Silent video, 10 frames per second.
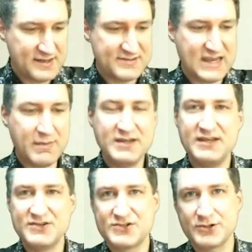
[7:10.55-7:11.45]
Same
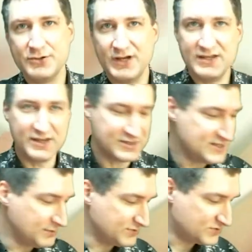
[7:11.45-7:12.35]
idea is true in the
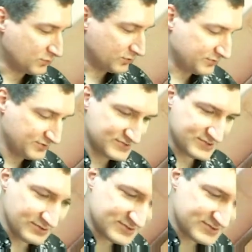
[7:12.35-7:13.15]
continuous world, so